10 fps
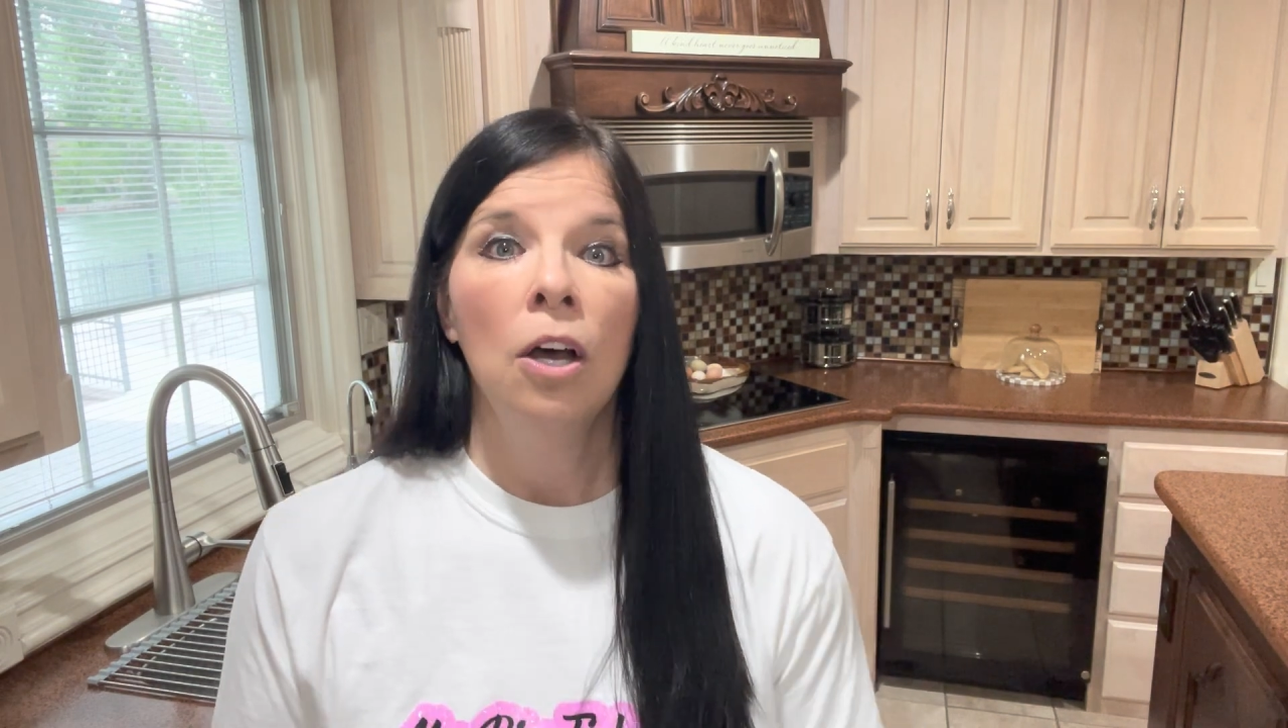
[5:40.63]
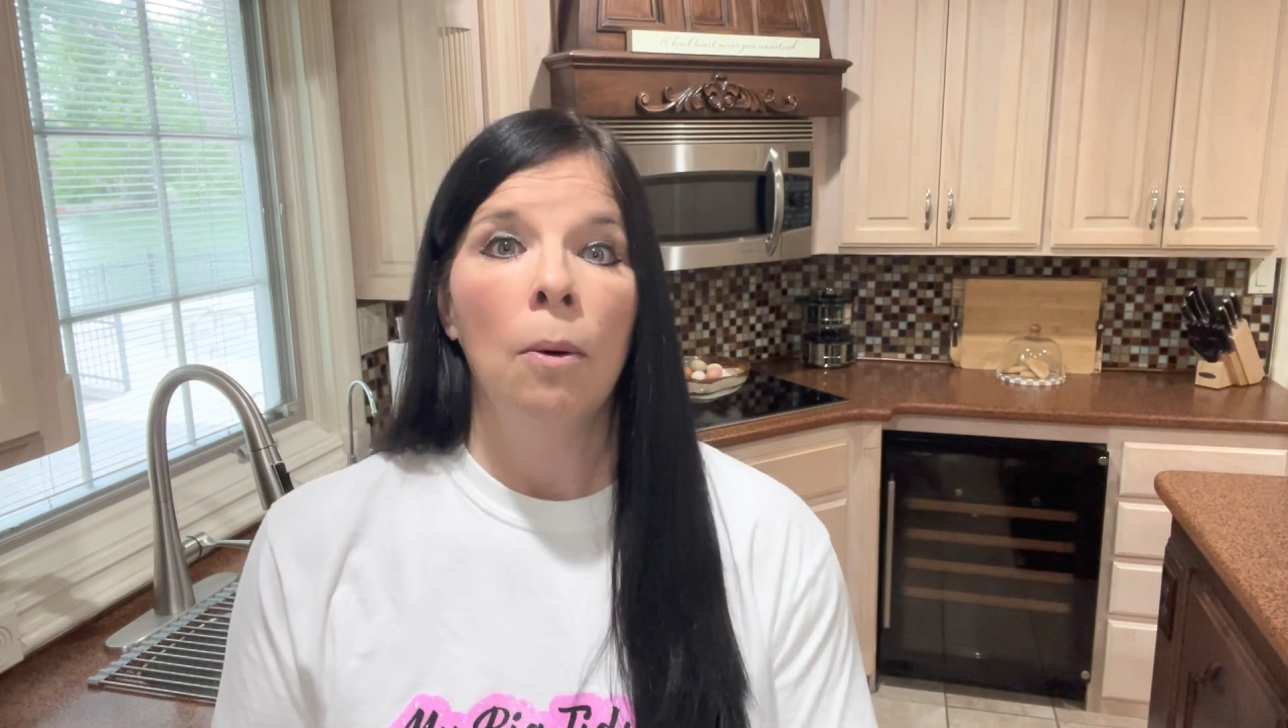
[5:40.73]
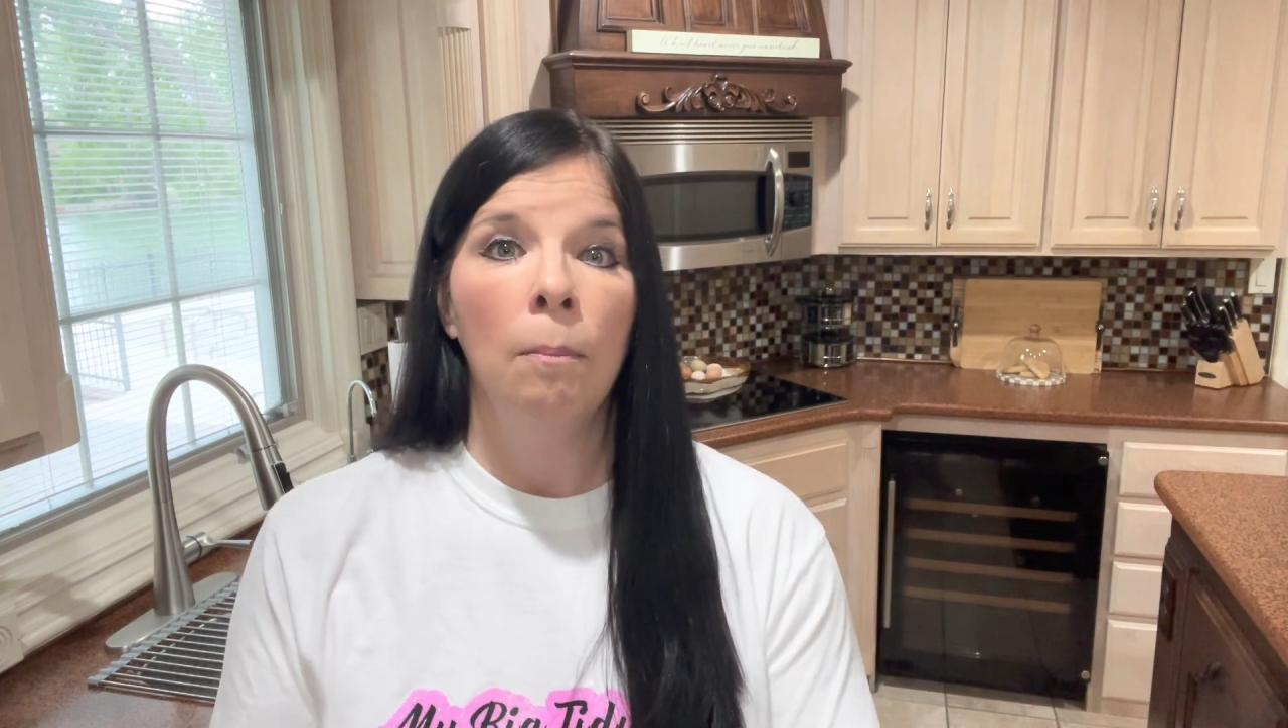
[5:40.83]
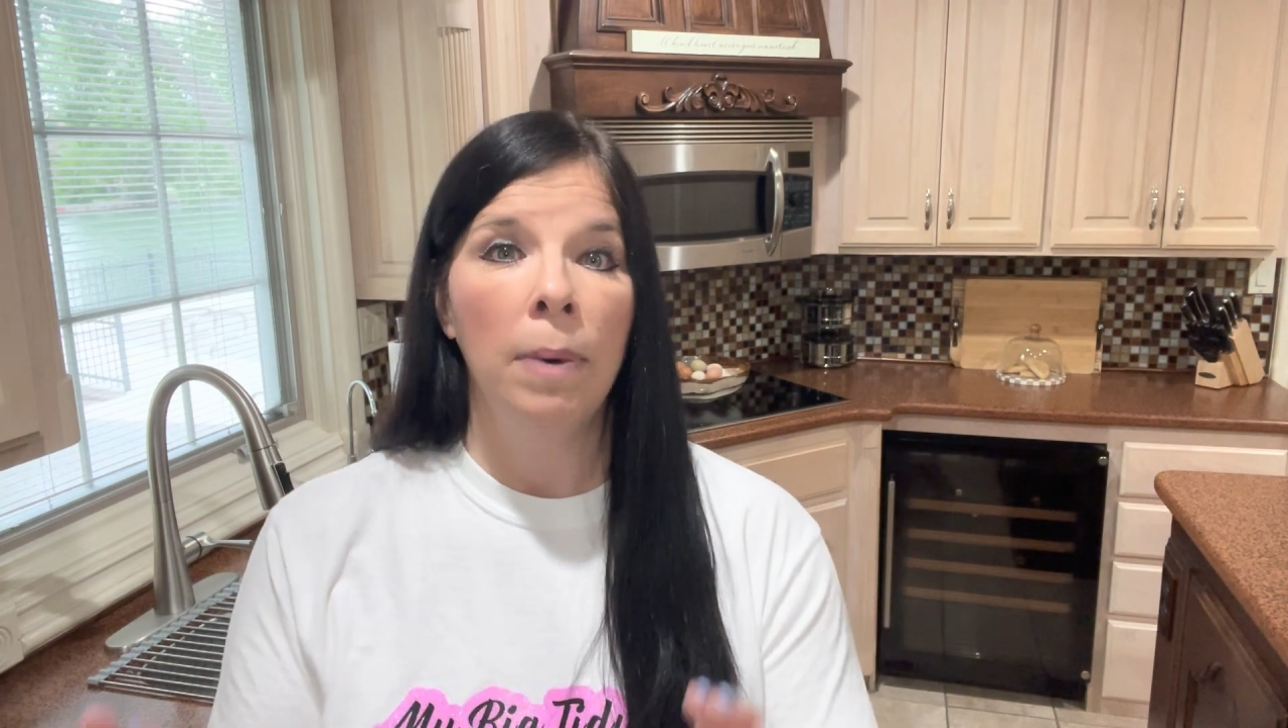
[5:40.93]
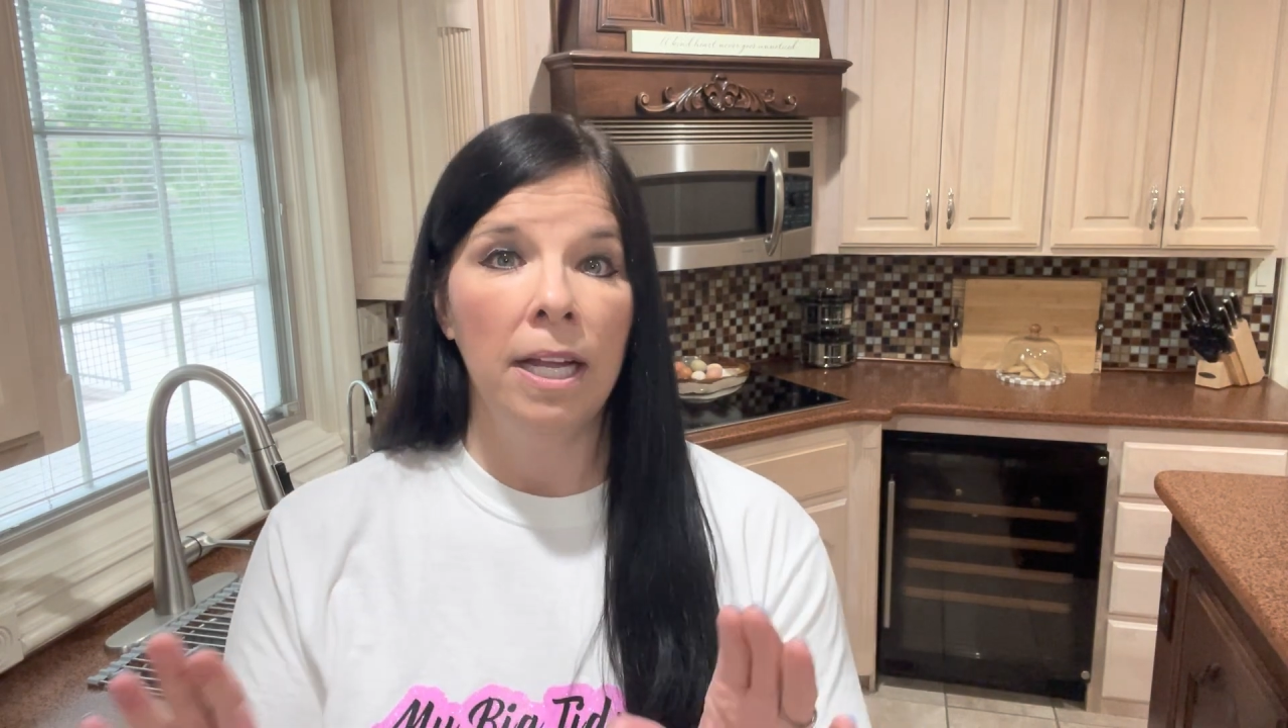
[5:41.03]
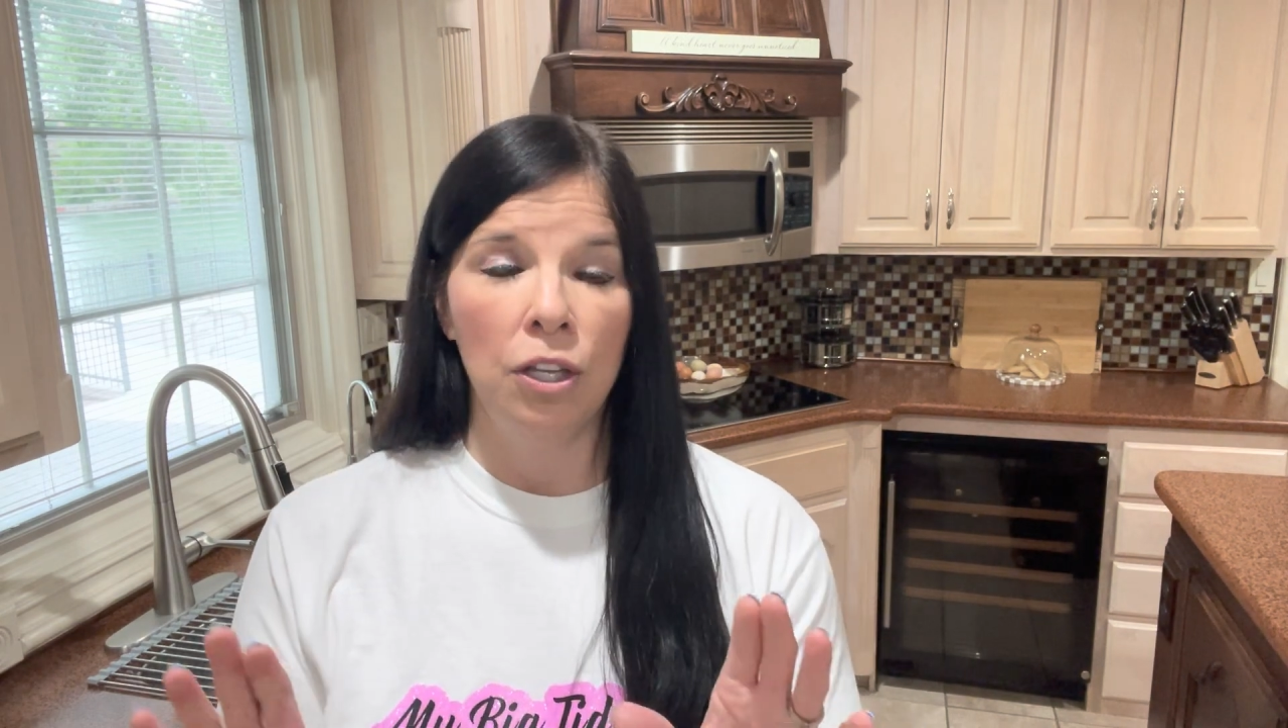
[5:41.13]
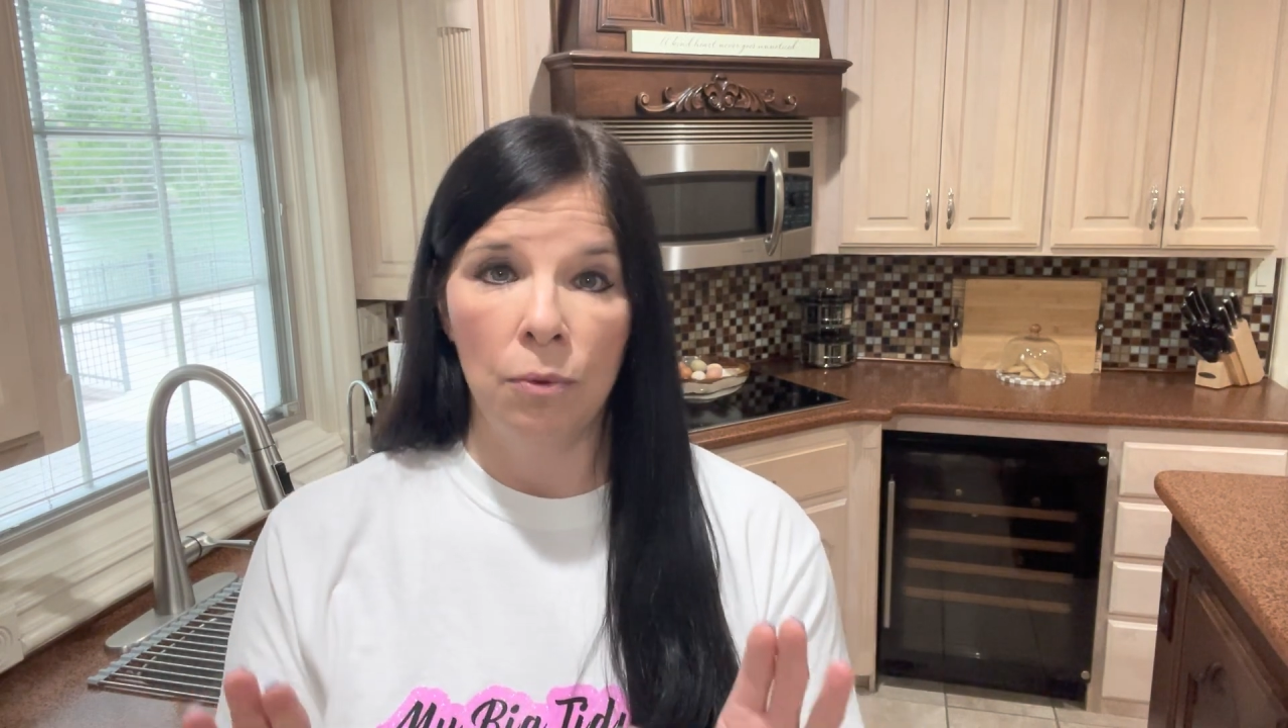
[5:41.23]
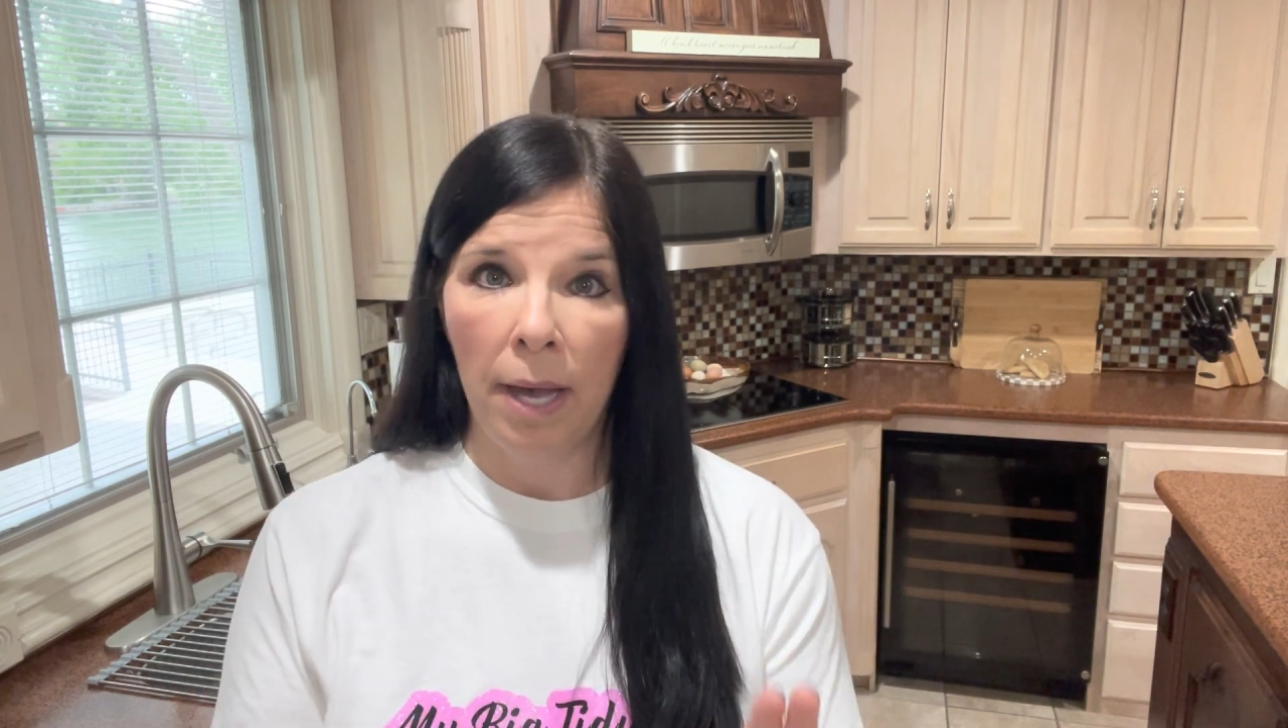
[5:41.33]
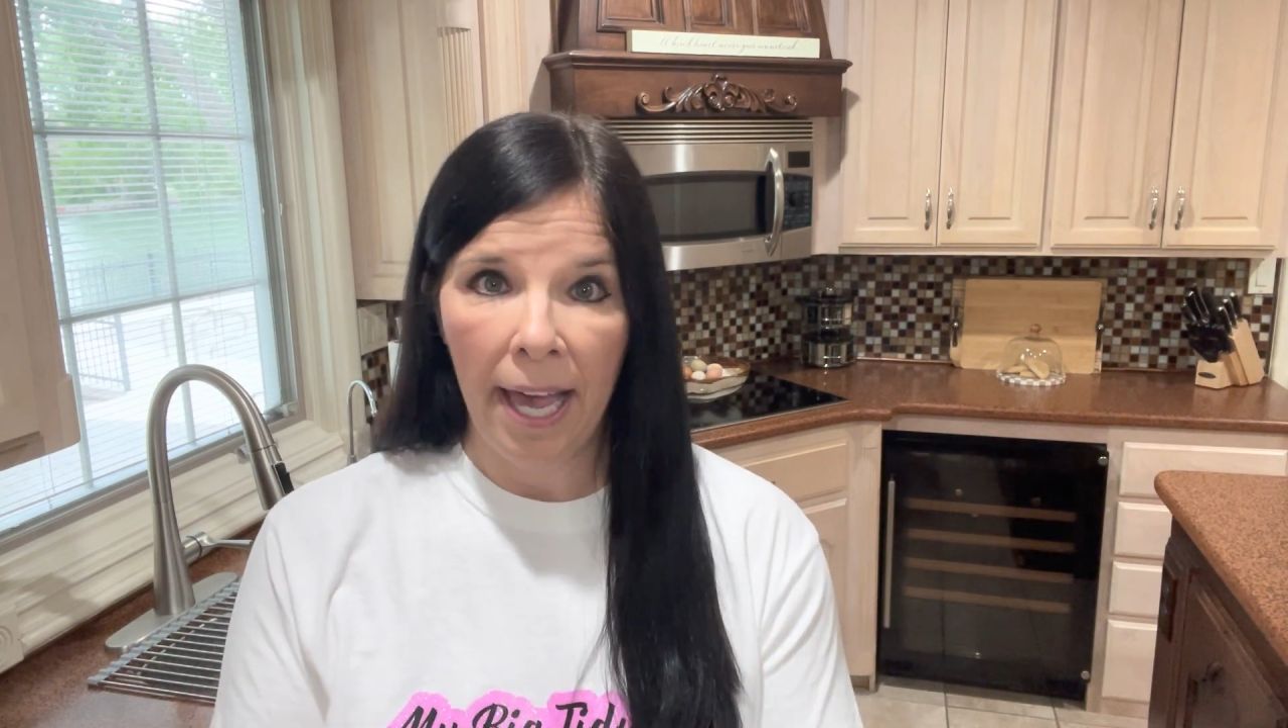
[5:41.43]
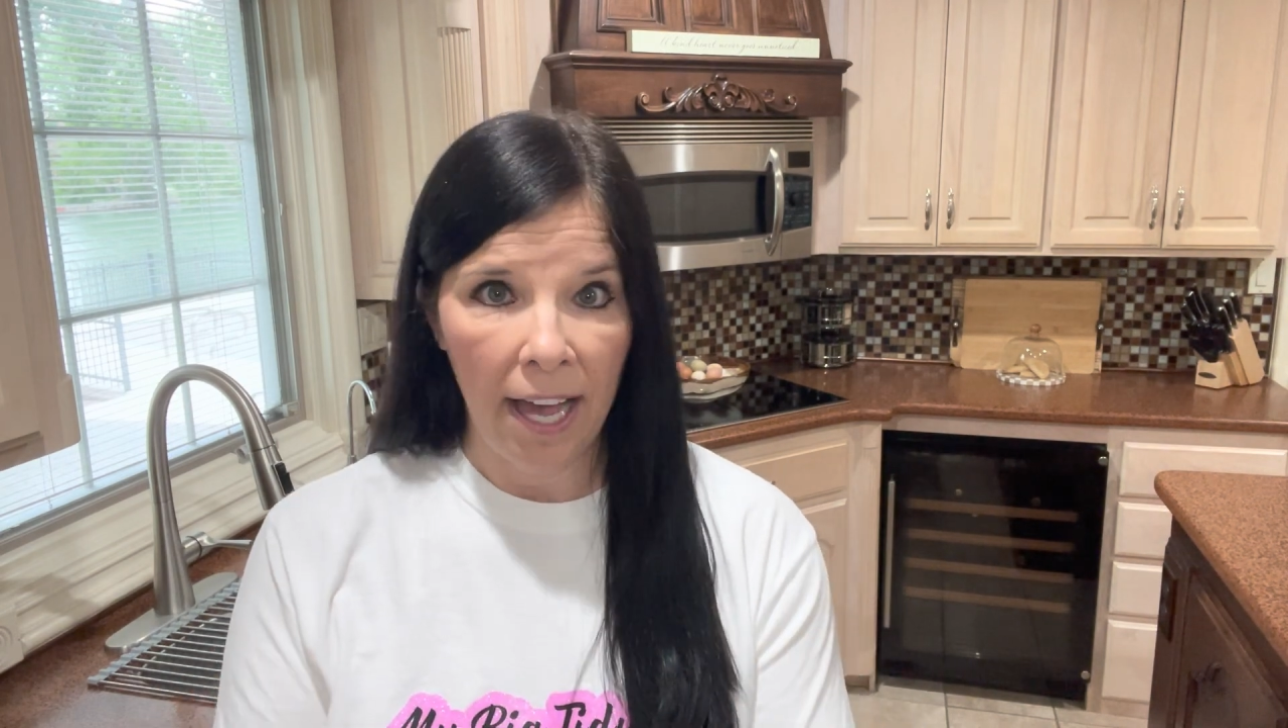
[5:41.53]
But you
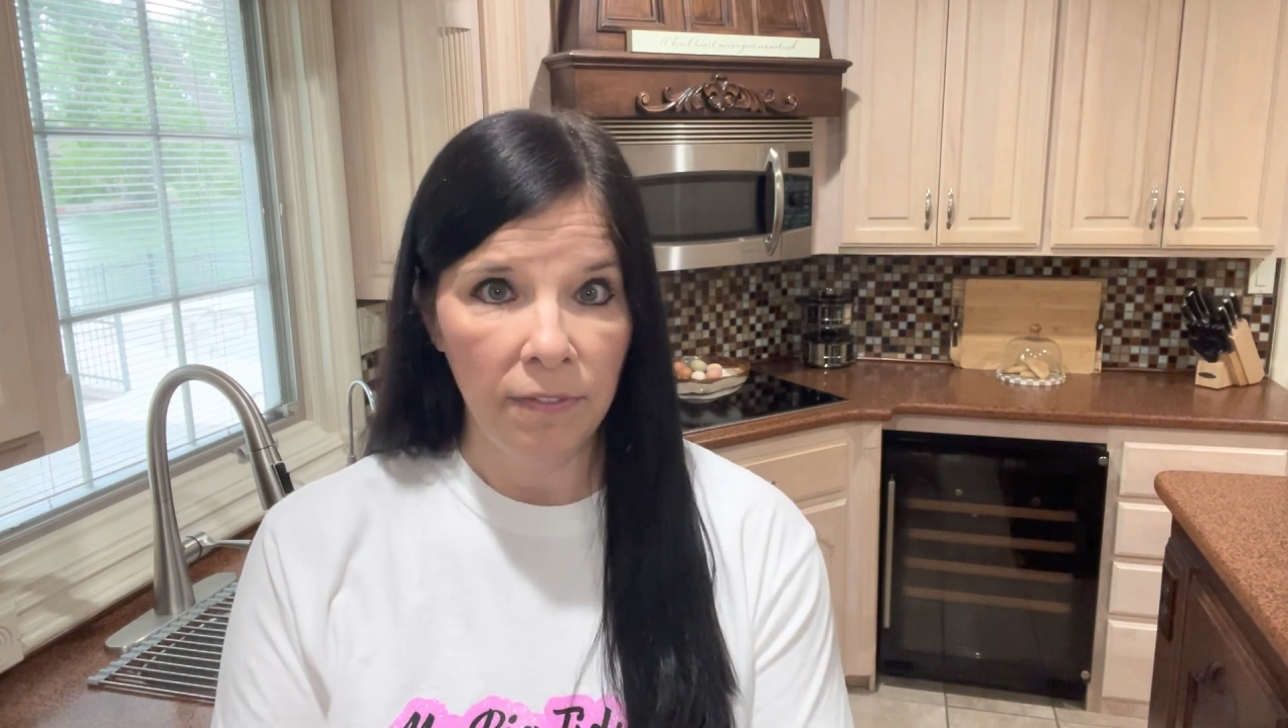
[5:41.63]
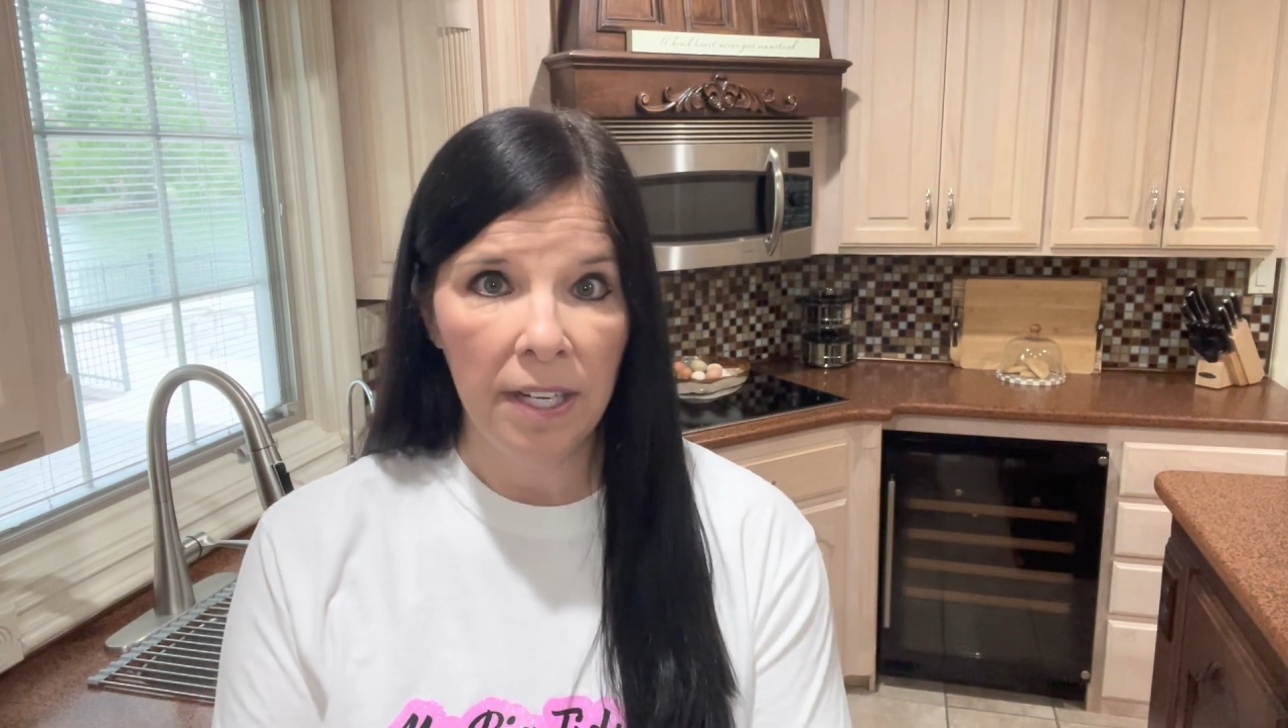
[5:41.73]
have